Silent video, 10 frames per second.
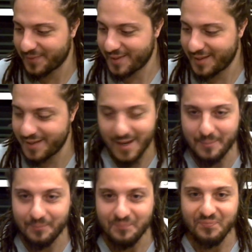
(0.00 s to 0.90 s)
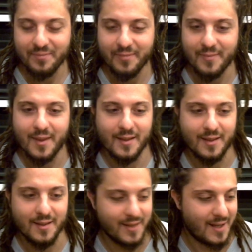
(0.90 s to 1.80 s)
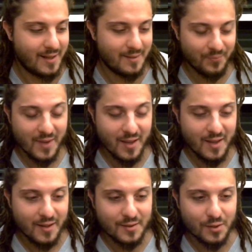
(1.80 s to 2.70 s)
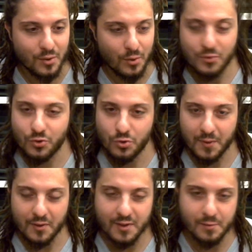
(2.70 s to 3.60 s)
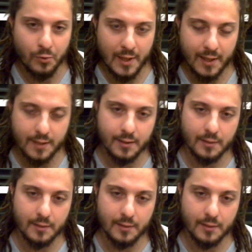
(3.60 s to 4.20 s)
Yeah, yeah. So Jupiter is more like the